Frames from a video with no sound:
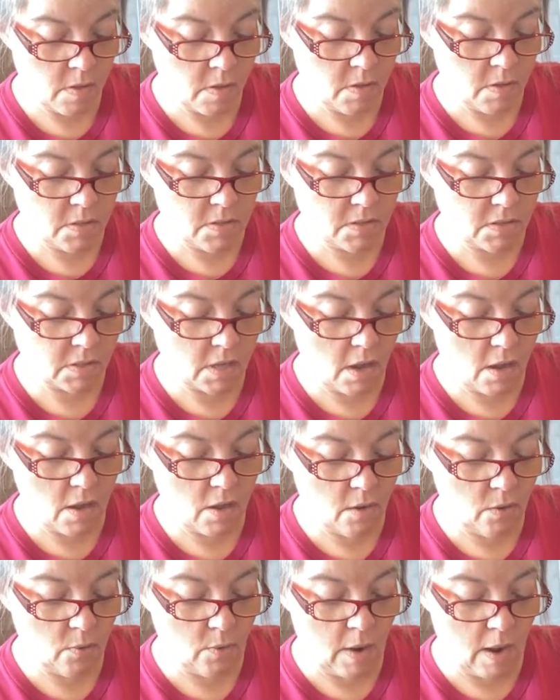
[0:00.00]

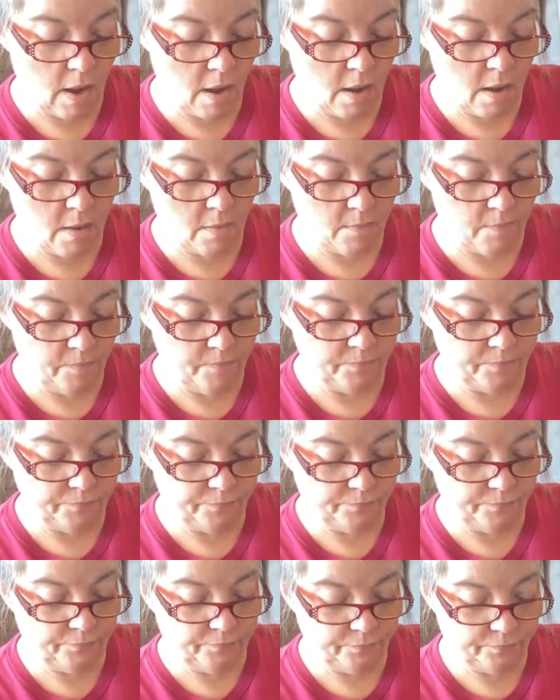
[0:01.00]
So
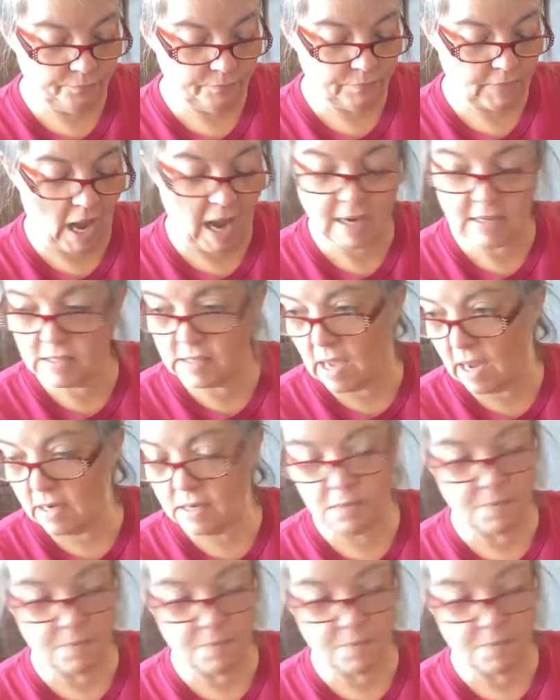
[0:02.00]
I decided to make